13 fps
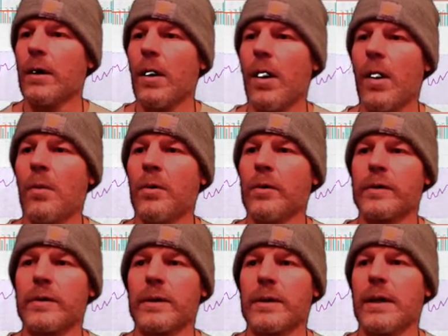
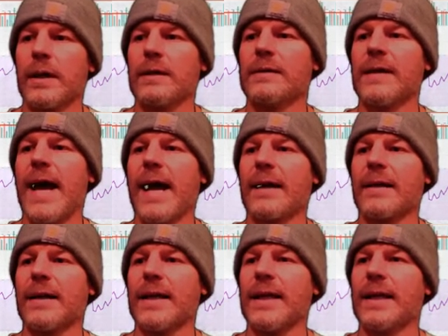almost
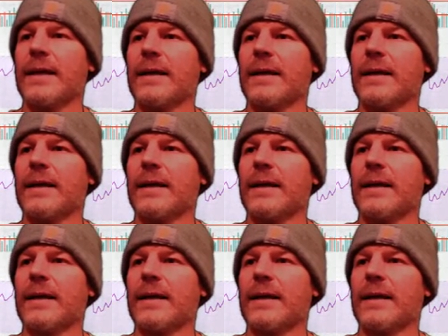exactly